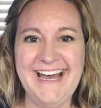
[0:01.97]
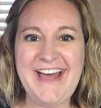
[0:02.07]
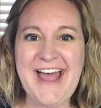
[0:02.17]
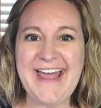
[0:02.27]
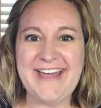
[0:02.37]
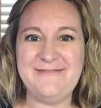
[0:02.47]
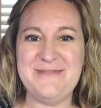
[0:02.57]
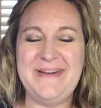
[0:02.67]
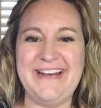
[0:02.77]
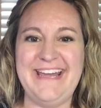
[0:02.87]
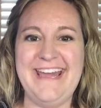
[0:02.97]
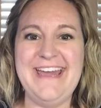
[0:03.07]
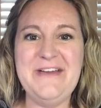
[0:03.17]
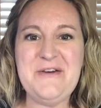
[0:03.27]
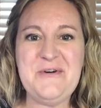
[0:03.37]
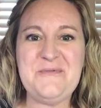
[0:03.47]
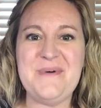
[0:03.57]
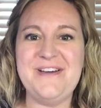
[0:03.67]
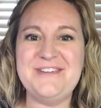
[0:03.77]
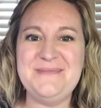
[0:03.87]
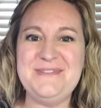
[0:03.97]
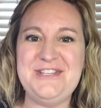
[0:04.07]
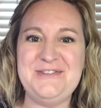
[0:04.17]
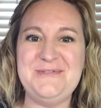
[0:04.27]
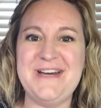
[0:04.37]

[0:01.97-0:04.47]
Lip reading: Hi everybody! Welcome to